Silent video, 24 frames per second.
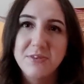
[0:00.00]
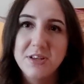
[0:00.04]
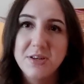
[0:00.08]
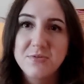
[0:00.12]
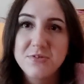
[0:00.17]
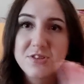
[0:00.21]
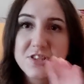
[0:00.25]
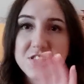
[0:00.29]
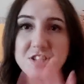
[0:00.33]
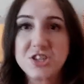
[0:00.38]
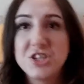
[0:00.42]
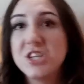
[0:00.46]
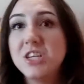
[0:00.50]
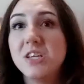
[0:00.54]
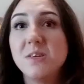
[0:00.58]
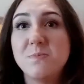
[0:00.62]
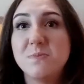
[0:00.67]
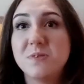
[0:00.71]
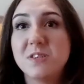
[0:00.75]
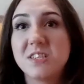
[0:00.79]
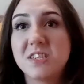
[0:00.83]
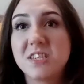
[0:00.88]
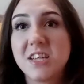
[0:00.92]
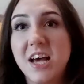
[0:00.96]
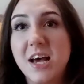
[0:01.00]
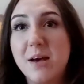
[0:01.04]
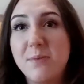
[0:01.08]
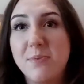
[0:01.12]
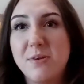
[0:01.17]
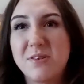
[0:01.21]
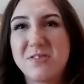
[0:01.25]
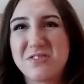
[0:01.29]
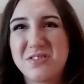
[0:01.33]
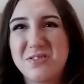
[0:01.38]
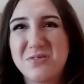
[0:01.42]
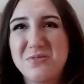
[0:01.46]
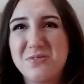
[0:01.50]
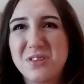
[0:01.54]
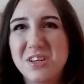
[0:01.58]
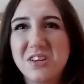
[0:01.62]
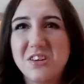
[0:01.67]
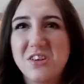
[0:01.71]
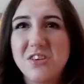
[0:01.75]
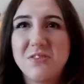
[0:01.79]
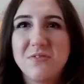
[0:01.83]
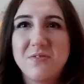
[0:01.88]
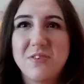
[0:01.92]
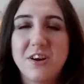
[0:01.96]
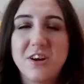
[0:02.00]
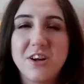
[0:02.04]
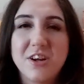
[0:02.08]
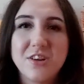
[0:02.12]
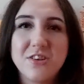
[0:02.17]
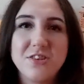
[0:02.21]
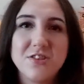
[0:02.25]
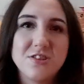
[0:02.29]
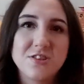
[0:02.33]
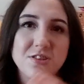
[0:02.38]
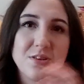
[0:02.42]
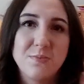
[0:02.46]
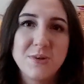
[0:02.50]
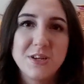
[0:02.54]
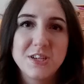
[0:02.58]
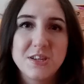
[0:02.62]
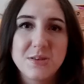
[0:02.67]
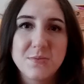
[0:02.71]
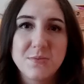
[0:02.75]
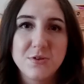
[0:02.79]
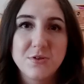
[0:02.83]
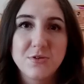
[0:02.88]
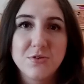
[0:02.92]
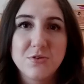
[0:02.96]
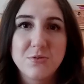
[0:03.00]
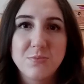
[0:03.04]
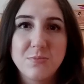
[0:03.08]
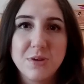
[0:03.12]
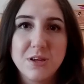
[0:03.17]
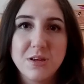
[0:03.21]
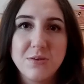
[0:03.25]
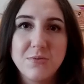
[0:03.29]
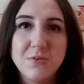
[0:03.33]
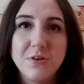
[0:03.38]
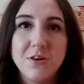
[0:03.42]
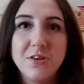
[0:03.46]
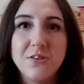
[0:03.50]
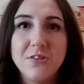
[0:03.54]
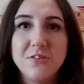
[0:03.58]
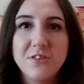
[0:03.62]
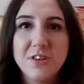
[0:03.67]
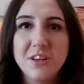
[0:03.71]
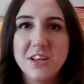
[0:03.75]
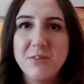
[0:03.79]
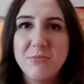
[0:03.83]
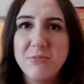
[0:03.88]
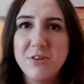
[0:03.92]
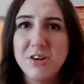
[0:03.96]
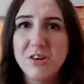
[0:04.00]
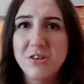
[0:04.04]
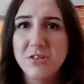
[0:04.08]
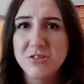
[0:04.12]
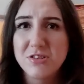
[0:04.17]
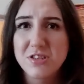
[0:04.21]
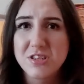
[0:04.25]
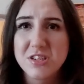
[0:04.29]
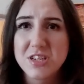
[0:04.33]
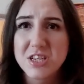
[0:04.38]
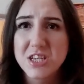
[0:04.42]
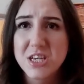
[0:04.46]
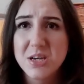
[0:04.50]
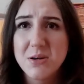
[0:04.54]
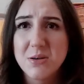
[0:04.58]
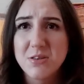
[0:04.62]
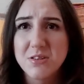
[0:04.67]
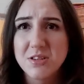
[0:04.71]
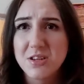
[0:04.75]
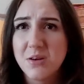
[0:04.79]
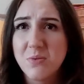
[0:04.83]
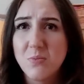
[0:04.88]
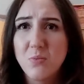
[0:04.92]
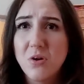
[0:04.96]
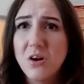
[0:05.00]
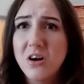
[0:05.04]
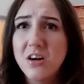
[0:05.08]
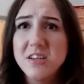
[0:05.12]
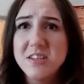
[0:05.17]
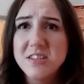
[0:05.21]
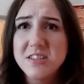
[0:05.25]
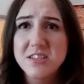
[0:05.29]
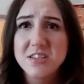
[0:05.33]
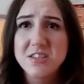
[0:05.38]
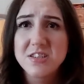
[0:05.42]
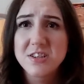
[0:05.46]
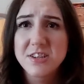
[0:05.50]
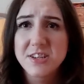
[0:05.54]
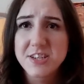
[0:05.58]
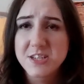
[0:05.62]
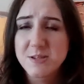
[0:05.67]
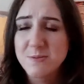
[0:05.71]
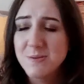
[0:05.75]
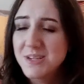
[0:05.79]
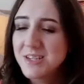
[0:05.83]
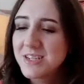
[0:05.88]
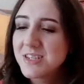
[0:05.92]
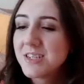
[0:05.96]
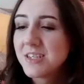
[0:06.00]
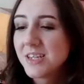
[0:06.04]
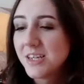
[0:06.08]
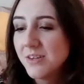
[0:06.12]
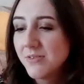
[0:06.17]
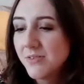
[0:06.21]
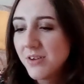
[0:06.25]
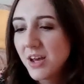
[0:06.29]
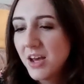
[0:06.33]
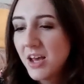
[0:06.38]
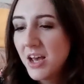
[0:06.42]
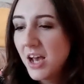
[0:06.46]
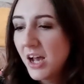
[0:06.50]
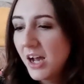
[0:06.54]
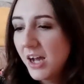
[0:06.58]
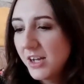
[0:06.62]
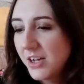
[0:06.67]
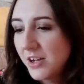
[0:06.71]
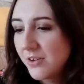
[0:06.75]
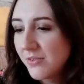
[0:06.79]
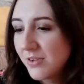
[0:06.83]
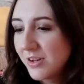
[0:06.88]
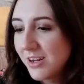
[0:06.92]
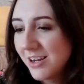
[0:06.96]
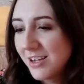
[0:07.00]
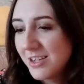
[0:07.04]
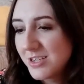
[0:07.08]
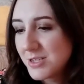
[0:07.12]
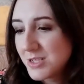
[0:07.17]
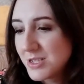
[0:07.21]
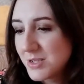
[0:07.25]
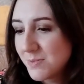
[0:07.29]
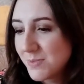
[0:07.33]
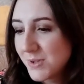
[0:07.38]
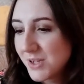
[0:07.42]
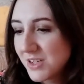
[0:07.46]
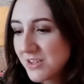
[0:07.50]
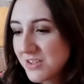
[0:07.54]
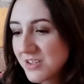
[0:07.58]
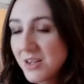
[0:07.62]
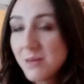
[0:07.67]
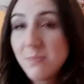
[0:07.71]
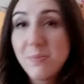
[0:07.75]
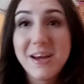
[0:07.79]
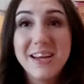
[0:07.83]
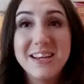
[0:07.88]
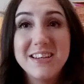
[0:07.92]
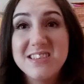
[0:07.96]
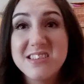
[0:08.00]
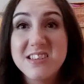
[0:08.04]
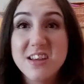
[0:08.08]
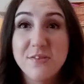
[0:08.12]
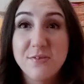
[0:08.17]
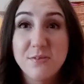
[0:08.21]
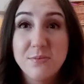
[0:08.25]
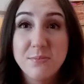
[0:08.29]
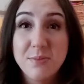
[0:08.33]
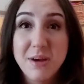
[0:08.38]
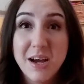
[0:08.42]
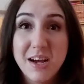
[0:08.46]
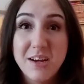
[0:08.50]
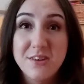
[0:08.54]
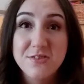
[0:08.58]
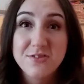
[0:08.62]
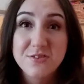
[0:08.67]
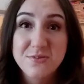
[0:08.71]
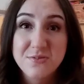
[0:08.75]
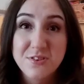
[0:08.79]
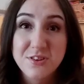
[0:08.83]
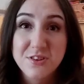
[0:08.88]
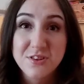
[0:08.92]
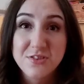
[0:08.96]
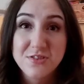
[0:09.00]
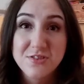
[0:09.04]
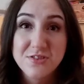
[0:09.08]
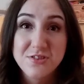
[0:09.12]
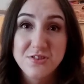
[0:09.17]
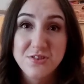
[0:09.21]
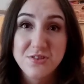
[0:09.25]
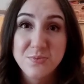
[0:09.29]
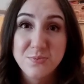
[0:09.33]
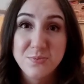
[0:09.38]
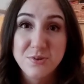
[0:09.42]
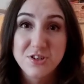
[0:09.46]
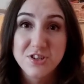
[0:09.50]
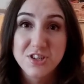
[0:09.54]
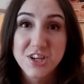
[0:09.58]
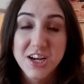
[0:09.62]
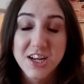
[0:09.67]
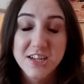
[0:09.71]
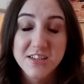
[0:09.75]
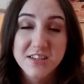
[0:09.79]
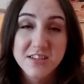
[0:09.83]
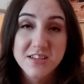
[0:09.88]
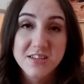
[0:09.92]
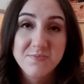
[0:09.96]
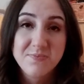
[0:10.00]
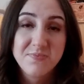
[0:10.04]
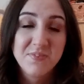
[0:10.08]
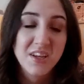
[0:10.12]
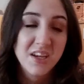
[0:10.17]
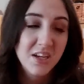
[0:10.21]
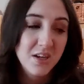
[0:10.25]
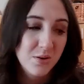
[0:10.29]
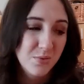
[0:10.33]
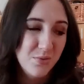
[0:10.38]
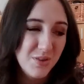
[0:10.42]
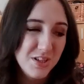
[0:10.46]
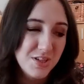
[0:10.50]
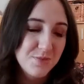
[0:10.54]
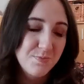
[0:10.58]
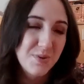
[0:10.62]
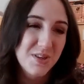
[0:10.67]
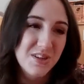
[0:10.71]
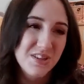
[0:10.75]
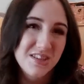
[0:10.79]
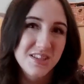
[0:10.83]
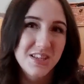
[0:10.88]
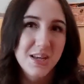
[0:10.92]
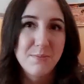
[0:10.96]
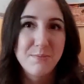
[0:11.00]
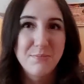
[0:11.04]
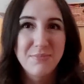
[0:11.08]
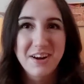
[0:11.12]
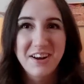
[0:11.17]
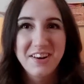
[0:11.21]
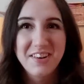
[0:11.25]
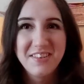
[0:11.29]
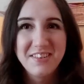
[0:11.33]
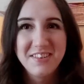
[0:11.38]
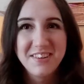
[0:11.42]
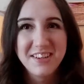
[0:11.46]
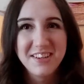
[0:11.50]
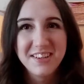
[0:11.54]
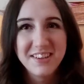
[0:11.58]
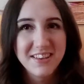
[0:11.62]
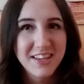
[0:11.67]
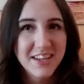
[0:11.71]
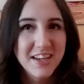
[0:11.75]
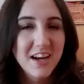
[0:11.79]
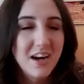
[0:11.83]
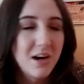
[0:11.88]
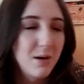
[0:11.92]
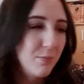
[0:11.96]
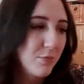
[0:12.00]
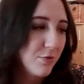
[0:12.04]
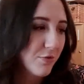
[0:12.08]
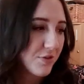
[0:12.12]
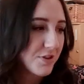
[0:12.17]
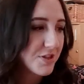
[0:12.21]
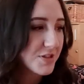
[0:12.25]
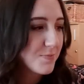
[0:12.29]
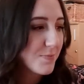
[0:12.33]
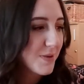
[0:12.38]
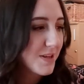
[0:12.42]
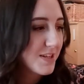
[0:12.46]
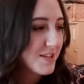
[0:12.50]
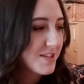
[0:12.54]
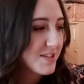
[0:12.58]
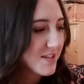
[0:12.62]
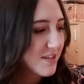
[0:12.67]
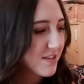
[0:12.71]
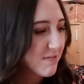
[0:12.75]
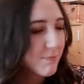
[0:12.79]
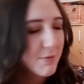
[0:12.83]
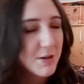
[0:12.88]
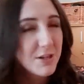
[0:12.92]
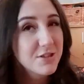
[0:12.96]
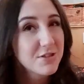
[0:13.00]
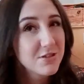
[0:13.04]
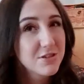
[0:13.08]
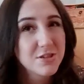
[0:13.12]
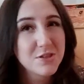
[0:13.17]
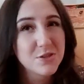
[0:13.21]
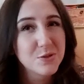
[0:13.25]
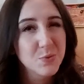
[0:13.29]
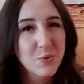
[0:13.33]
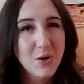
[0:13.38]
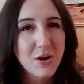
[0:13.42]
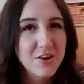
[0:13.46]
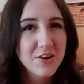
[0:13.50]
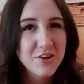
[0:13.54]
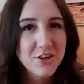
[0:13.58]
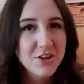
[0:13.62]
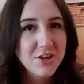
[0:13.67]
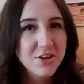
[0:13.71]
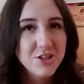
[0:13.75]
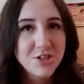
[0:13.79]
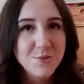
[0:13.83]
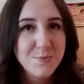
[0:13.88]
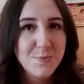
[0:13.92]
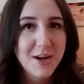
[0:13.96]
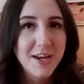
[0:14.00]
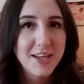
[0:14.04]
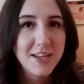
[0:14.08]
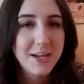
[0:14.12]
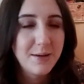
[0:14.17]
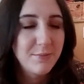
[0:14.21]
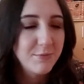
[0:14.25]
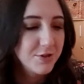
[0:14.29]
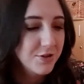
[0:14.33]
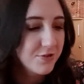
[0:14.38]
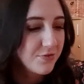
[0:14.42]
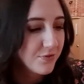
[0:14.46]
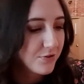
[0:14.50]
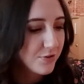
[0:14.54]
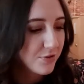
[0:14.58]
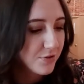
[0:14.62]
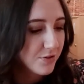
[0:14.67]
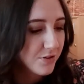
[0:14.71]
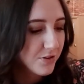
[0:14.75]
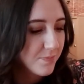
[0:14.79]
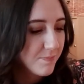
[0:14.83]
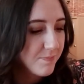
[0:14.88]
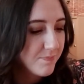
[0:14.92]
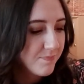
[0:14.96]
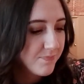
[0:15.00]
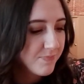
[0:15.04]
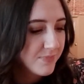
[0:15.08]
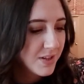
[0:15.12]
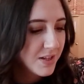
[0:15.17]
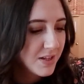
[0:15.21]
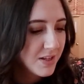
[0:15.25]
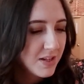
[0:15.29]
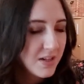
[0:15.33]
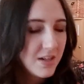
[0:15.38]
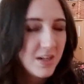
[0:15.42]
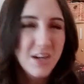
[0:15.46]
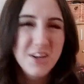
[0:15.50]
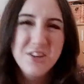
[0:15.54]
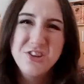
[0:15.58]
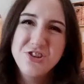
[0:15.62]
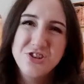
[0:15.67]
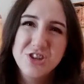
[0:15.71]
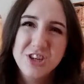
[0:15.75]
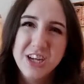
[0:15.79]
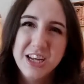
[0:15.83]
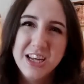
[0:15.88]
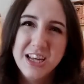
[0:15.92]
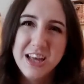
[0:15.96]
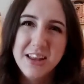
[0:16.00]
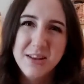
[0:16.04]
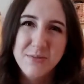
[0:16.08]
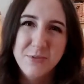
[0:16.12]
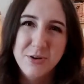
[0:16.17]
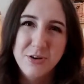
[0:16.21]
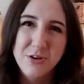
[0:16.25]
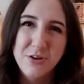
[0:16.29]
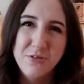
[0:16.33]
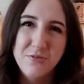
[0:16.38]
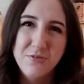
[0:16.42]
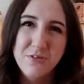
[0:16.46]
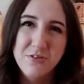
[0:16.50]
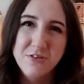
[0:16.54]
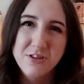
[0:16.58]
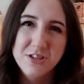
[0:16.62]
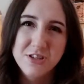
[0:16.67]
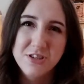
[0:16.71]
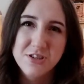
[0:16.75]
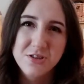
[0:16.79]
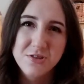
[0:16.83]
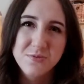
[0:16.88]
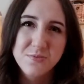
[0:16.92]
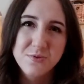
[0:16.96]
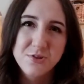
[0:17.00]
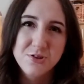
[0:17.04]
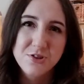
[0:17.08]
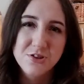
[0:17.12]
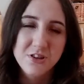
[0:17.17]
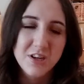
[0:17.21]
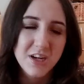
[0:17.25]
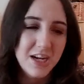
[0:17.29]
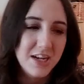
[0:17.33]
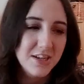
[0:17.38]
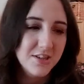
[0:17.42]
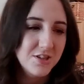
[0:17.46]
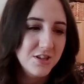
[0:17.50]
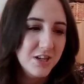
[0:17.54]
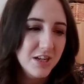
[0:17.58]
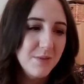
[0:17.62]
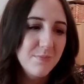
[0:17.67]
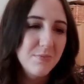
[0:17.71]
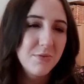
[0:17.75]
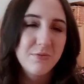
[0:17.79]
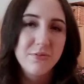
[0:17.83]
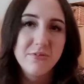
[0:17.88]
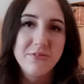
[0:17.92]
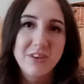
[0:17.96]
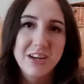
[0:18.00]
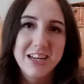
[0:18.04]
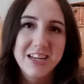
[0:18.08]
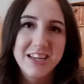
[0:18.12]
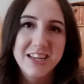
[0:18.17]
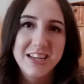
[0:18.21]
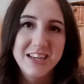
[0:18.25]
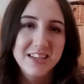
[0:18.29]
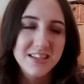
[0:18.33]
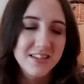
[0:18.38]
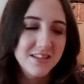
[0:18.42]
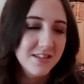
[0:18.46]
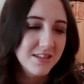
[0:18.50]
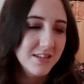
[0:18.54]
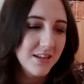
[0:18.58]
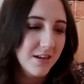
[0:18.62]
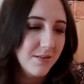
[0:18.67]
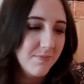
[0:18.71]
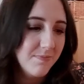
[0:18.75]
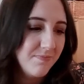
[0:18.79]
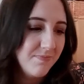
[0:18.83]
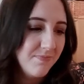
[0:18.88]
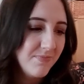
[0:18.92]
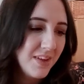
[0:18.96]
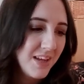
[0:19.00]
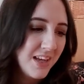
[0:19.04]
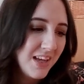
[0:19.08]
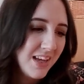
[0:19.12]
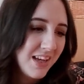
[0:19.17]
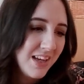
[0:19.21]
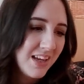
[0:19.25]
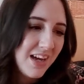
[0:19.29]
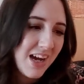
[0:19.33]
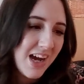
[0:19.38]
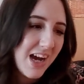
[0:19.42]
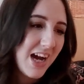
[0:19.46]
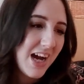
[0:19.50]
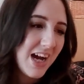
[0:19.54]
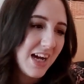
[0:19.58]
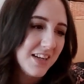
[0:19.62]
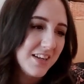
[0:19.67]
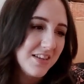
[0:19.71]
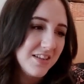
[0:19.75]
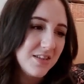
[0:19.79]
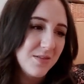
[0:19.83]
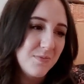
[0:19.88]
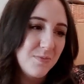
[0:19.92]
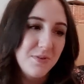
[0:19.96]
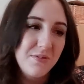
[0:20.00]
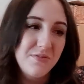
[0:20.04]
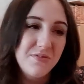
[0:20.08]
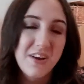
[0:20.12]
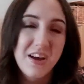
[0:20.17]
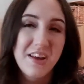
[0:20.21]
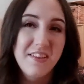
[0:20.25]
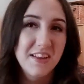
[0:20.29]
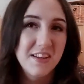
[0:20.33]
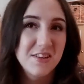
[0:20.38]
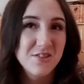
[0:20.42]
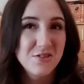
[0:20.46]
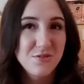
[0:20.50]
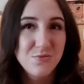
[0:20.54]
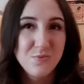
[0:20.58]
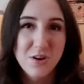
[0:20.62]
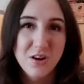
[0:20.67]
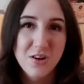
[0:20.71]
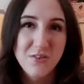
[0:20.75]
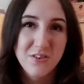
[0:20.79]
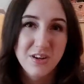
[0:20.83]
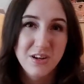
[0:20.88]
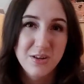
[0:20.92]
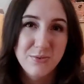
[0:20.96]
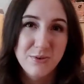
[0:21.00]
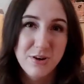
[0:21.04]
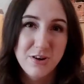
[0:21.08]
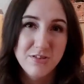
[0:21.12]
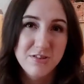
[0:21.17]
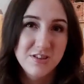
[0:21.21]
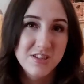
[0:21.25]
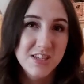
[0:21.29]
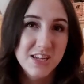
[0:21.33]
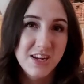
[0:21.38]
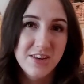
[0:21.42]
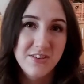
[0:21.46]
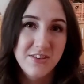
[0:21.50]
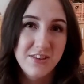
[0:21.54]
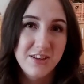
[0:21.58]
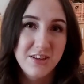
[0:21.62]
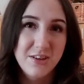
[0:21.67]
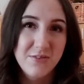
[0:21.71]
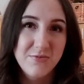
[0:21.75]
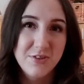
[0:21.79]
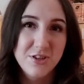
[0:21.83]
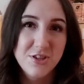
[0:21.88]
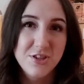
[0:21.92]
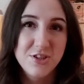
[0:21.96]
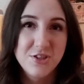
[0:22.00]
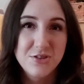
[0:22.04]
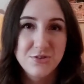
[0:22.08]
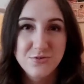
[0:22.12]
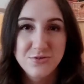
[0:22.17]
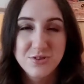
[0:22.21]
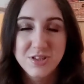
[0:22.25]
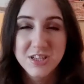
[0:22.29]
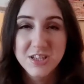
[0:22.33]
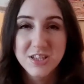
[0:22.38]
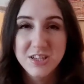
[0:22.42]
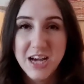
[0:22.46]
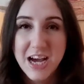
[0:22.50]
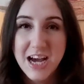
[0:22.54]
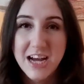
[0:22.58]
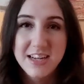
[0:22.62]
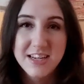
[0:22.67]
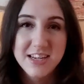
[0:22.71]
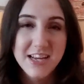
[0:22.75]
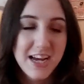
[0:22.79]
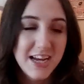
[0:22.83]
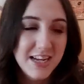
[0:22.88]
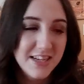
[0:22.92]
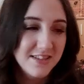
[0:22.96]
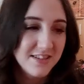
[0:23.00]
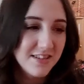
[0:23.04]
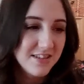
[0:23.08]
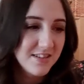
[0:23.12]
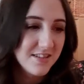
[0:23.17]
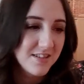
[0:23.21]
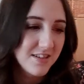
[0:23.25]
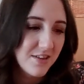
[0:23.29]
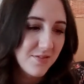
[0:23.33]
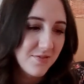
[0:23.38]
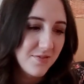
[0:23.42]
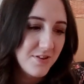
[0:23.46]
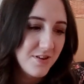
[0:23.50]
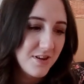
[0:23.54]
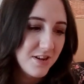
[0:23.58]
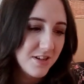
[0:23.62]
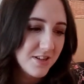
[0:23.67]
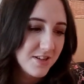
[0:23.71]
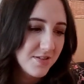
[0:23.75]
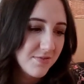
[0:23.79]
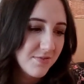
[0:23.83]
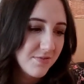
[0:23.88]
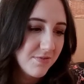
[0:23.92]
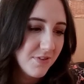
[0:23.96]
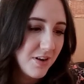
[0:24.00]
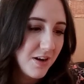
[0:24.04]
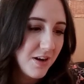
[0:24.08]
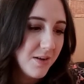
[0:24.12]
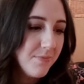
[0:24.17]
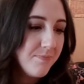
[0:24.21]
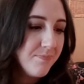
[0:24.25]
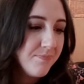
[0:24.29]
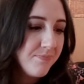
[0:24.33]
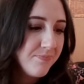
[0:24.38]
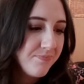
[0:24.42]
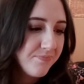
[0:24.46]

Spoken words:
There was a cheaper set, but I was like, oh, they didn't look very good, so I picked up the Oral-B ones. And then when I got to the till, I was like, why is this so expensive? And I realised it's because I paid £7 for those toothbrush heads, which, because they're branded, they are more expensive, but I swear I don't usually pay that much for them. I usually get them on offer in Superdrug actually, but we really needed some. And to be fair, they do work really well because they're the original. The heads and stuff are nice and firm.